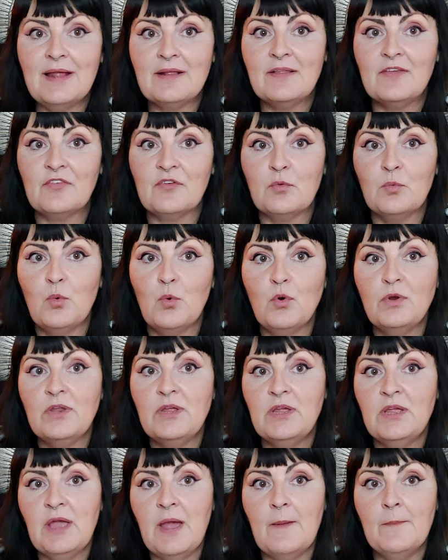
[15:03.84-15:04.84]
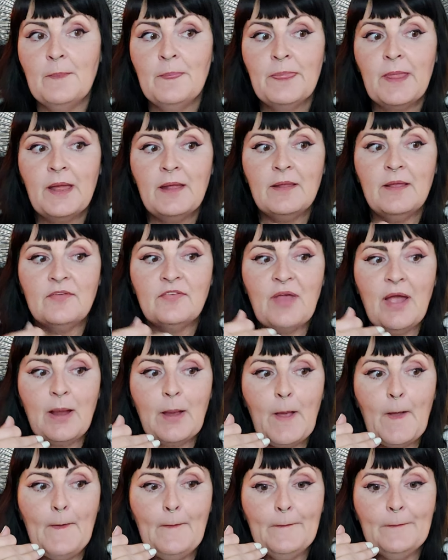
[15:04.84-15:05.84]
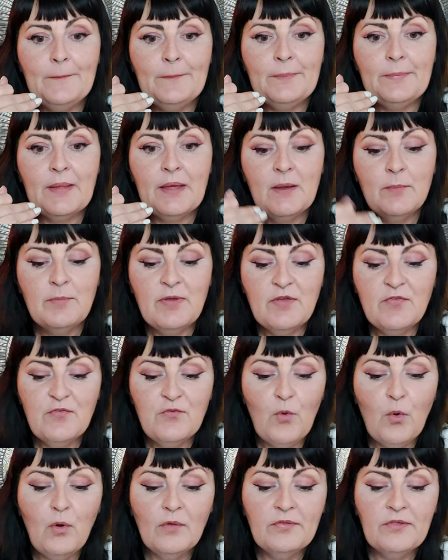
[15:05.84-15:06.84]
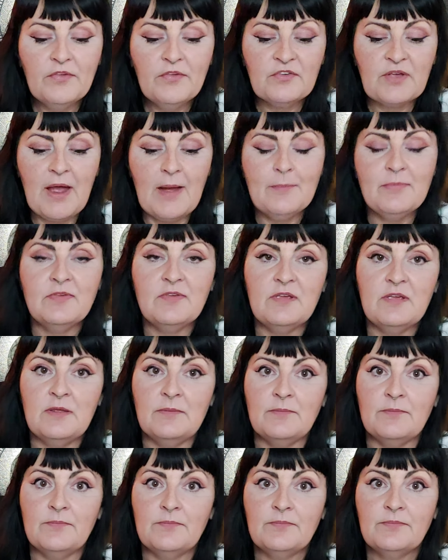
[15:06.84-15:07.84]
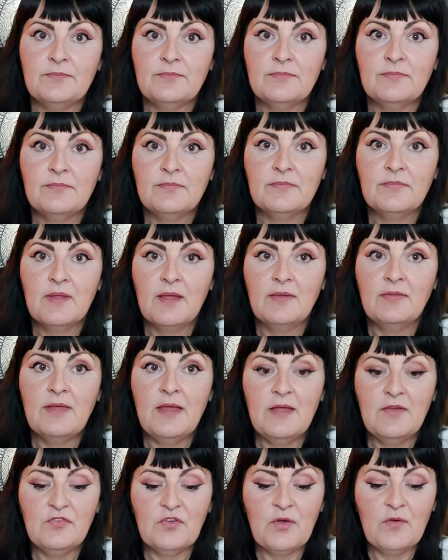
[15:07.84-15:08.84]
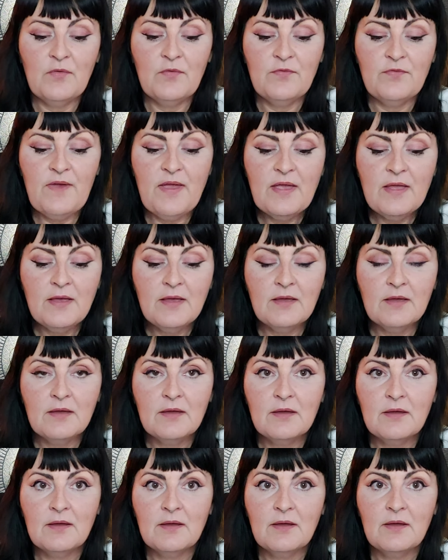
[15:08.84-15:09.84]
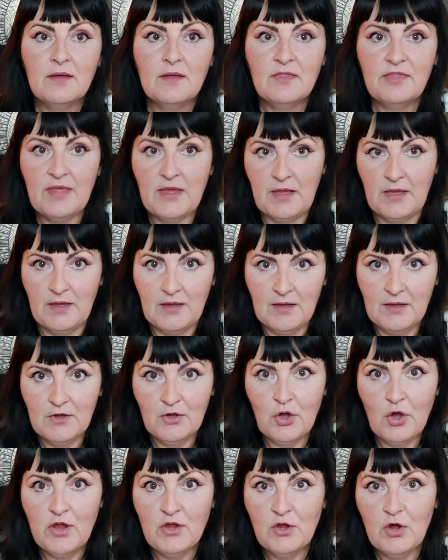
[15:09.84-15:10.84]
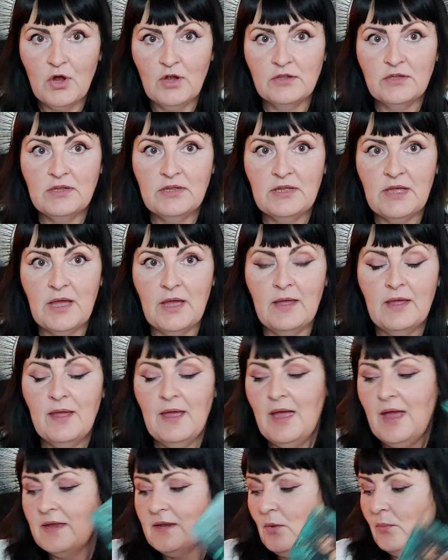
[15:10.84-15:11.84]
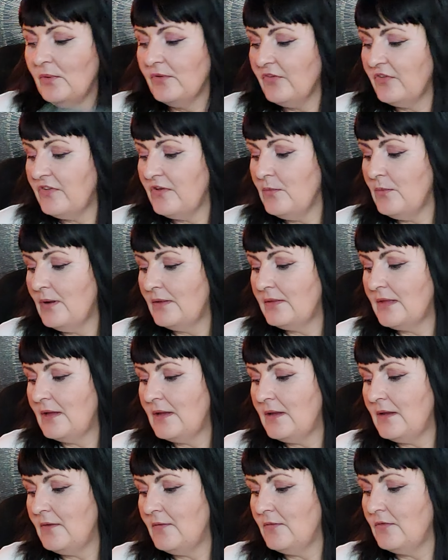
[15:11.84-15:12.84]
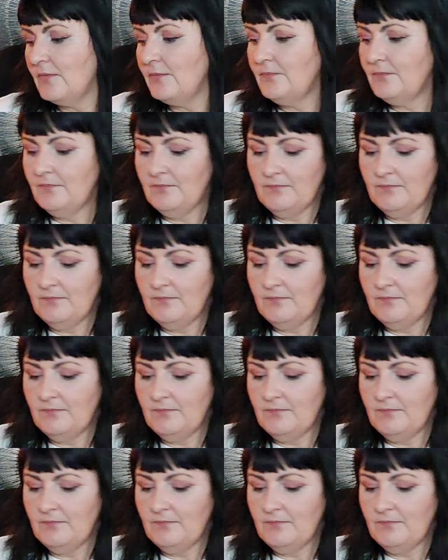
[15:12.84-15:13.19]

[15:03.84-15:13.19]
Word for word: like there's a warning here. There's like, before this comes in, there's a fake thing going on here. And I want to see what that is.